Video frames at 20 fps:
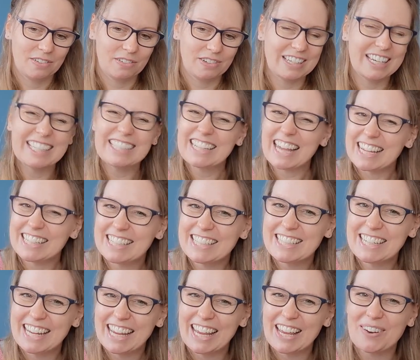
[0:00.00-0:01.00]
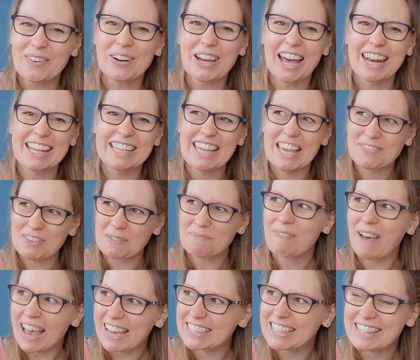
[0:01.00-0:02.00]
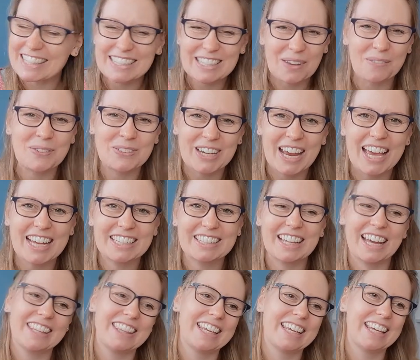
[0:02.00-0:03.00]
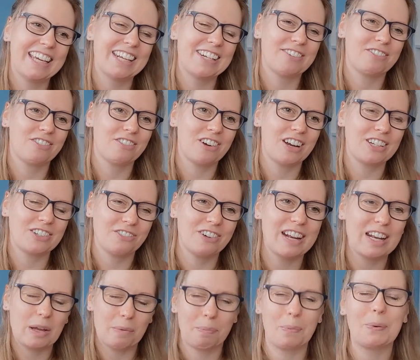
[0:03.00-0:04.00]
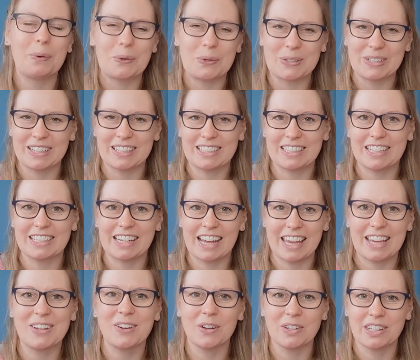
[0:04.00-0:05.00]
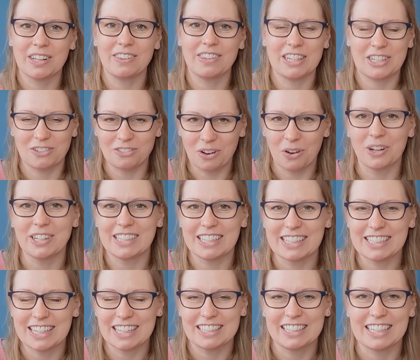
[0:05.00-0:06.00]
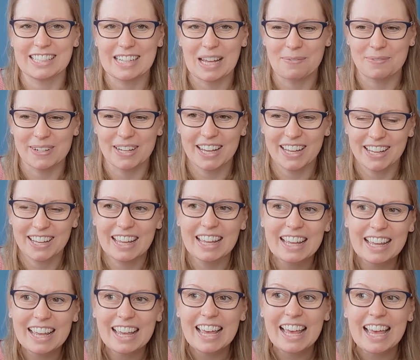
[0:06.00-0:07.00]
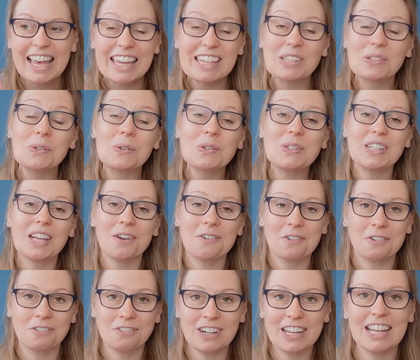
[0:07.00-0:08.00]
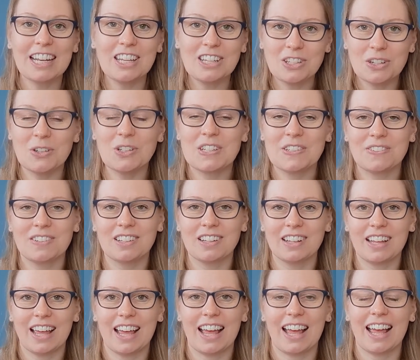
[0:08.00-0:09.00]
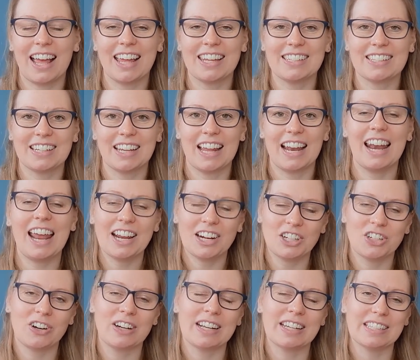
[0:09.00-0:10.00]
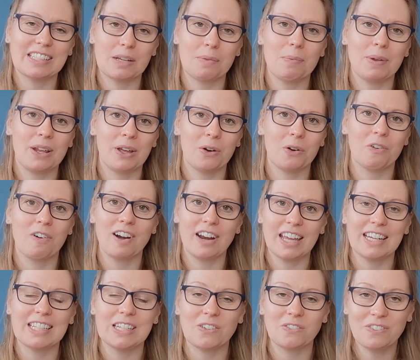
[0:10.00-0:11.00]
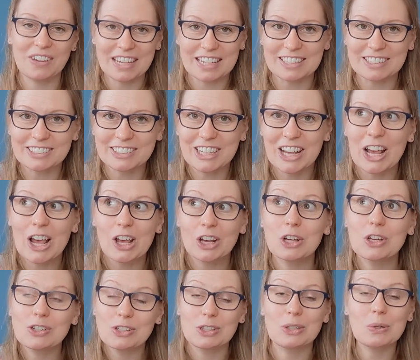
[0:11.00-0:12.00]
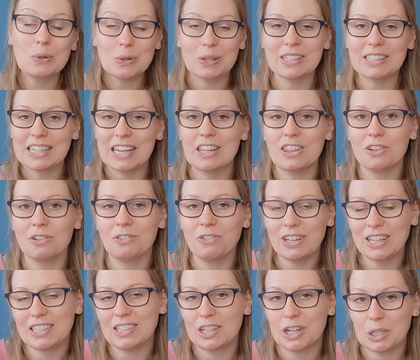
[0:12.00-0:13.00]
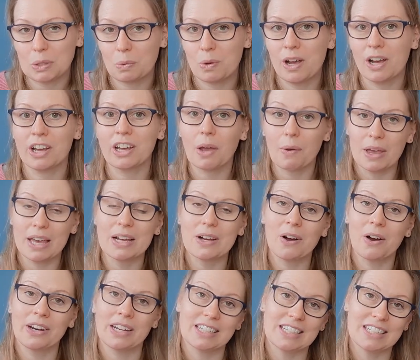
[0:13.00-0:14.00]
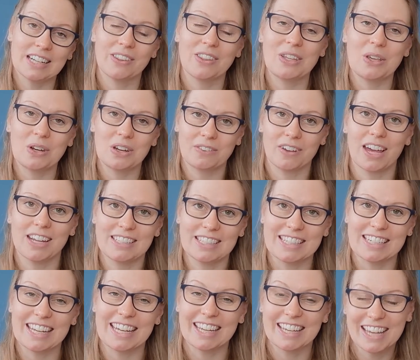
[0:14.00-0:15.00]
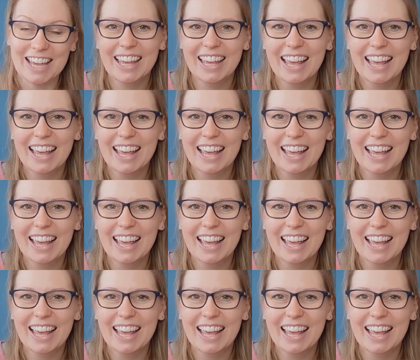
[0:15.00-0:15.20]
necessity or kind of giving back to the subject that I think is really important to take on this role as external examiner. It's also really useful as a lecturer in a similar or related field because you can see the research work going on at another university.